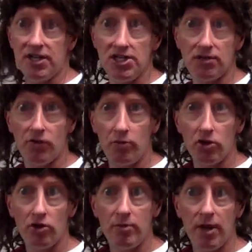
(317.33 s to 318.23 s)
an easy
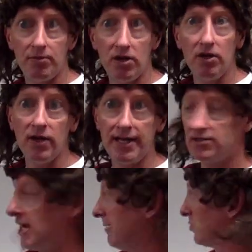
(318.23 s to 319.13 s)
formula to remember, length
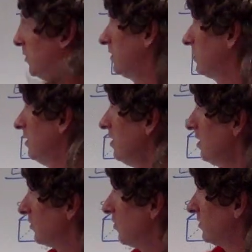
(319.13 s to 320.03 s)
times width.
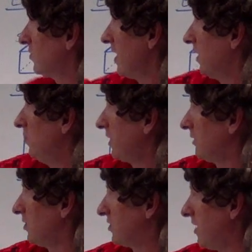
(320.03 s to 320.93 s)
So let's take a look at
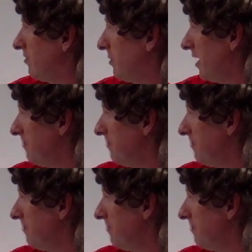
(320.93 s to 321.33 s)
this, everybody.